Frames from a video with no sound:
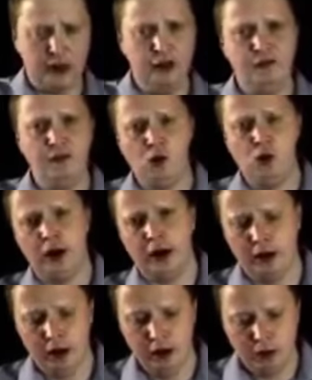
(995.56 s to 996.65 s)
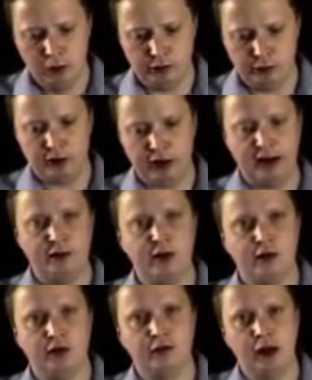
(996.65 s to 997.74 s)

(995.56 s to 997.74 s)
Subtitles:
to e4 here, with some tactics